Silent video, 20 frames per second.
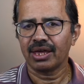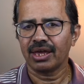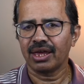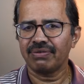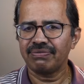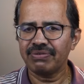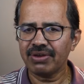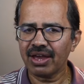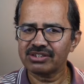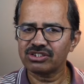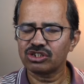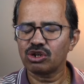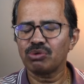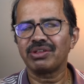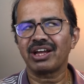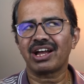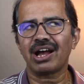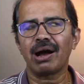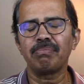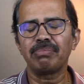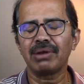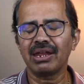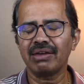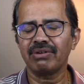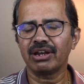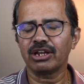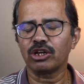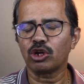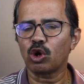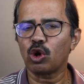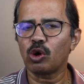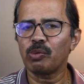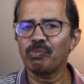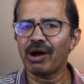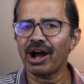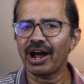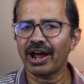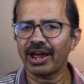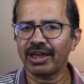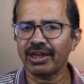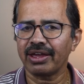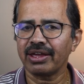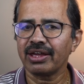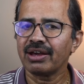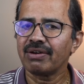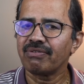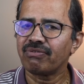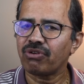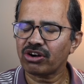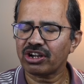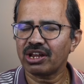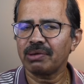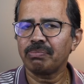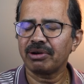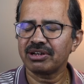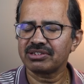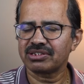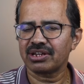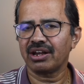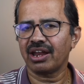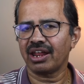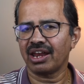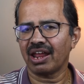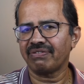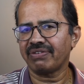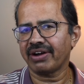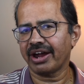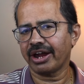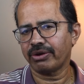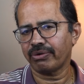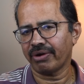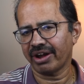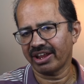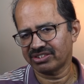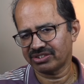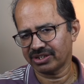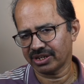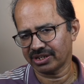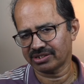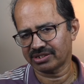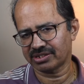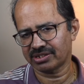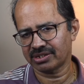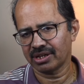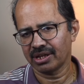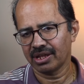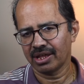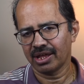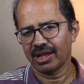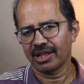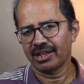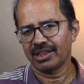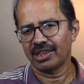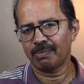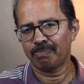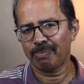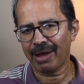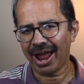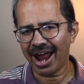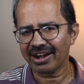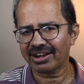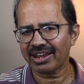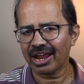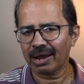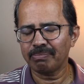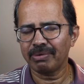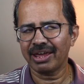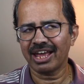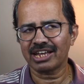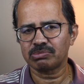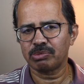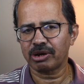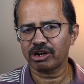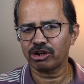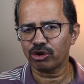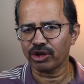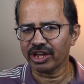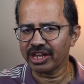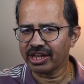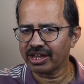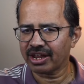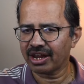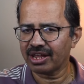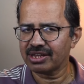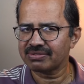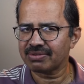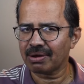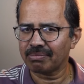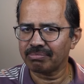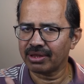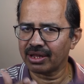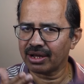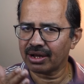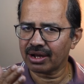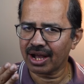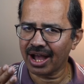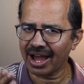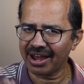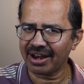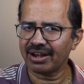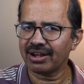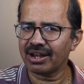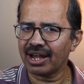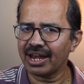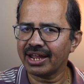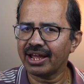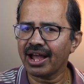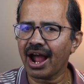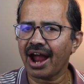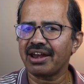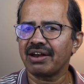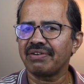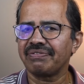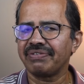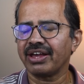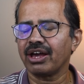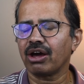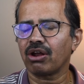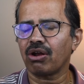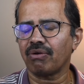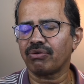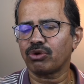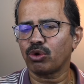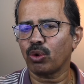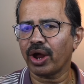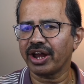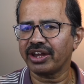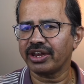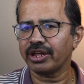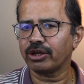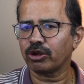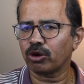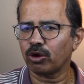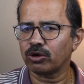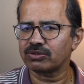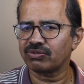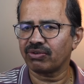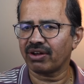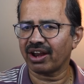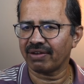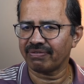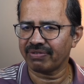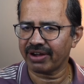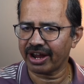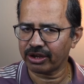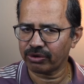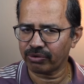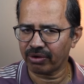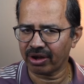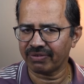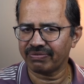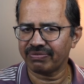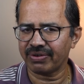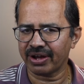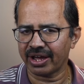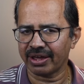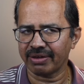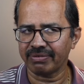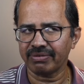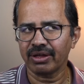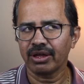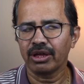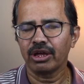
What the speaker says: If we assume the company will grow by 40% in FY26, the PAT can be expected to increase from the currently guided figure of 280 crores for FY25